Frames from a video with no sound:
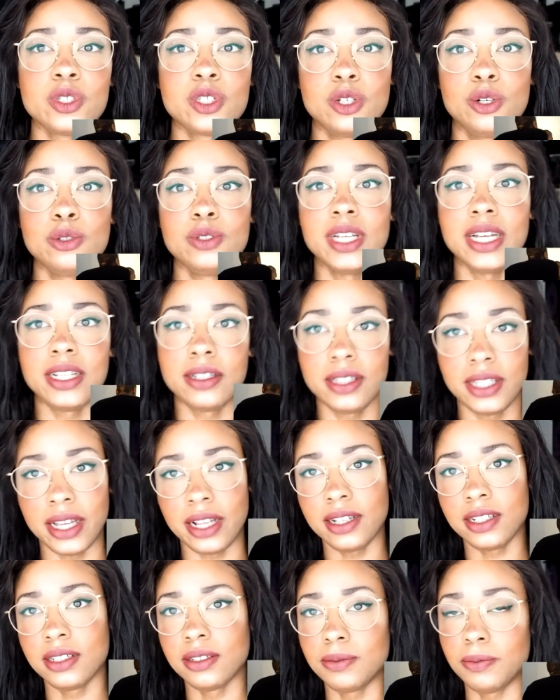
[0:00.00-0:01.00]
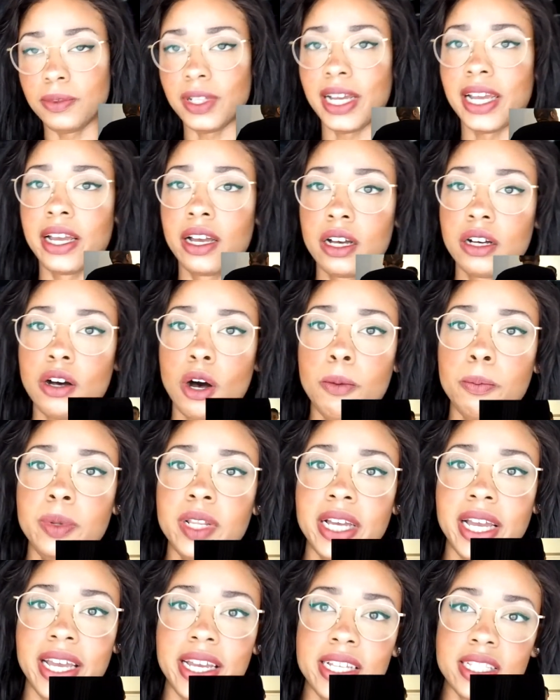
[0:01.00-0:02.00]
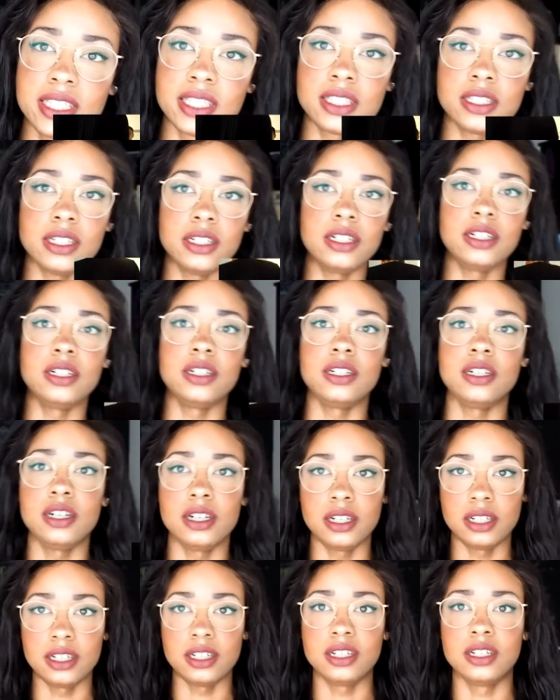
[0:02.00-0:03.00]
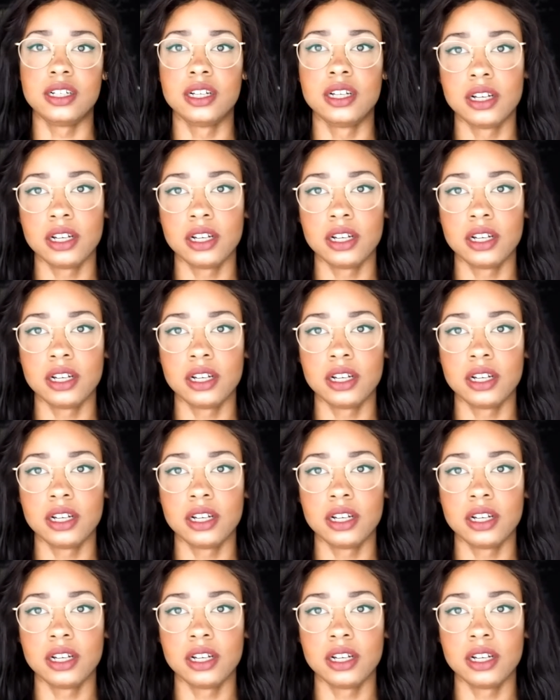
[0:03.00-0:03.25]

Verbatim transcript: so that that like complicates uh, uh,